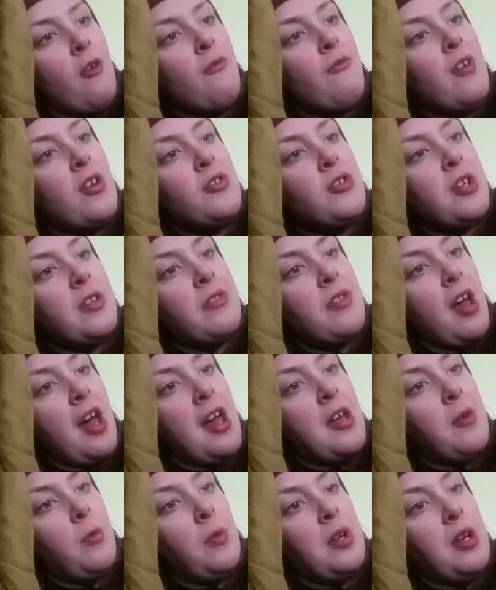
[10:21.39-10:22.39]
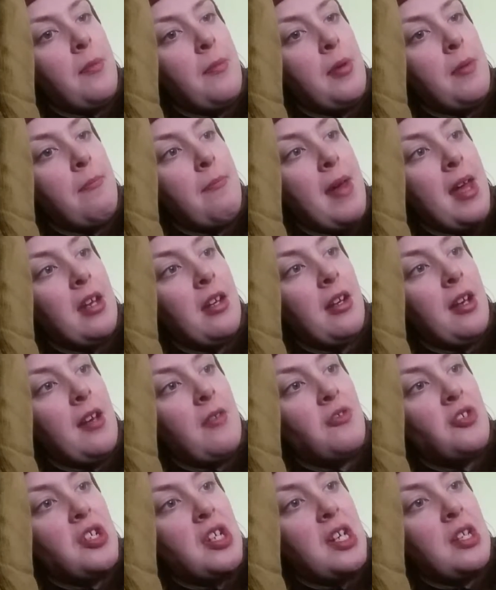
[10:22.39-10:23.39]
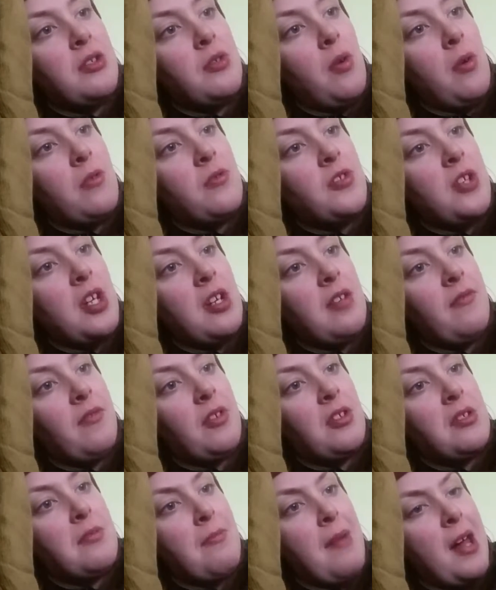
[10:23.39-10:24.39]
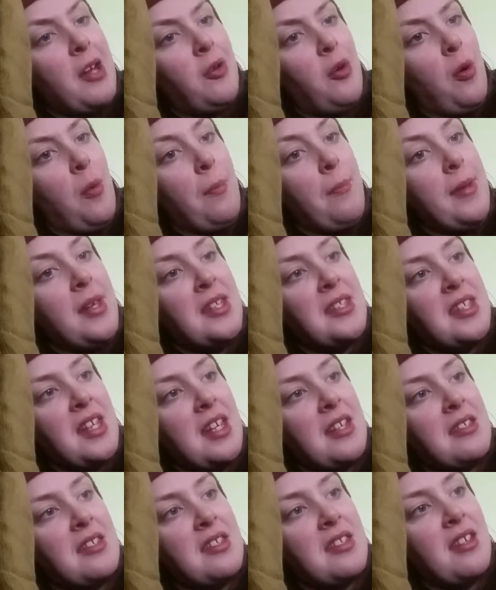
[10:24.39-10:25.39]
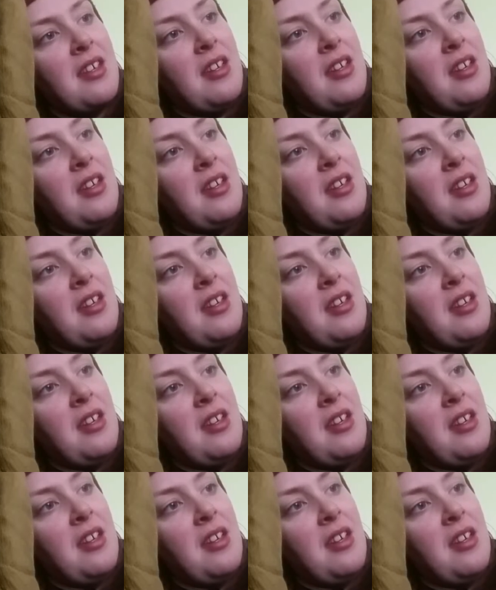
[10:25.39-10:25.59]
Frederick thought it would have been better if she had told Jennifer to mind her own business.